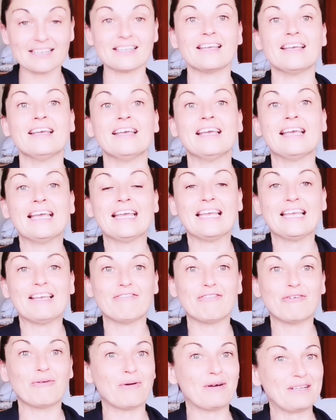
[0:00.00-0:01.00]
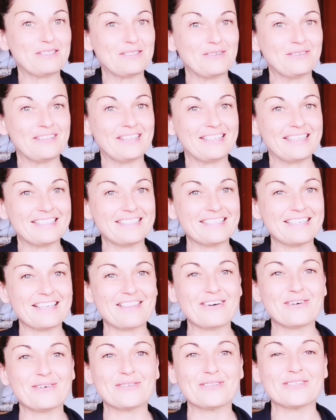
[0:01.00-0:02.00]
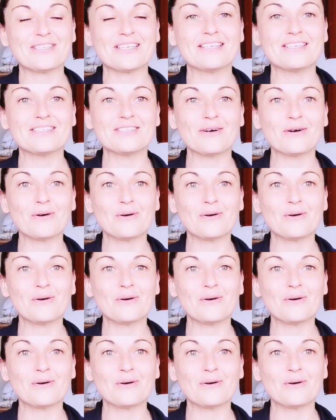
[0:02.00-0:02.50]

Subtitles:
8 if you want to tune in and see those.